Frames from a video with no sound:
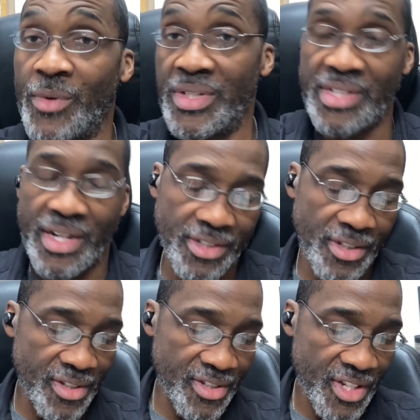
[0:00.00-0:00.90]
What he's actually
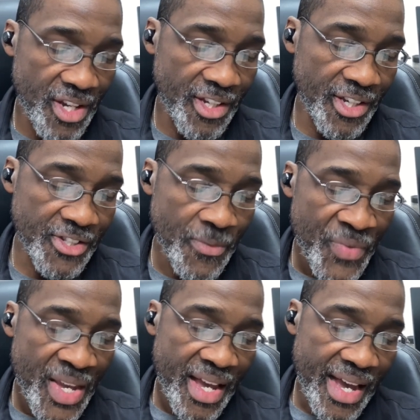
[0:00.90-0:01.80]
going to say is,
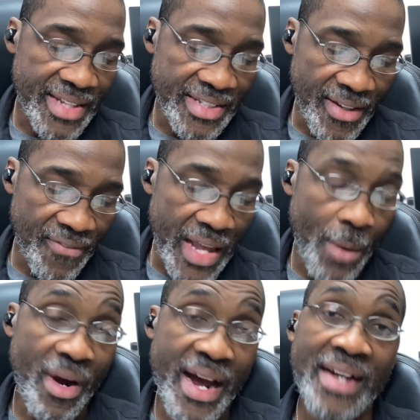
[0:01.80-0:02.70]
as if they
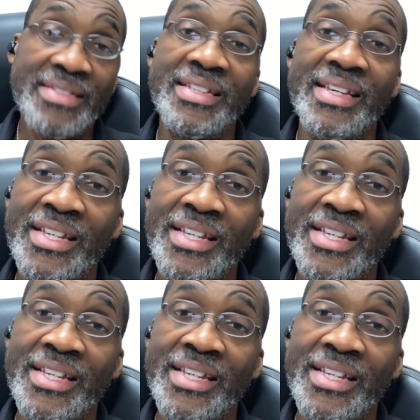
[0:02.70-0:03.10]
were actually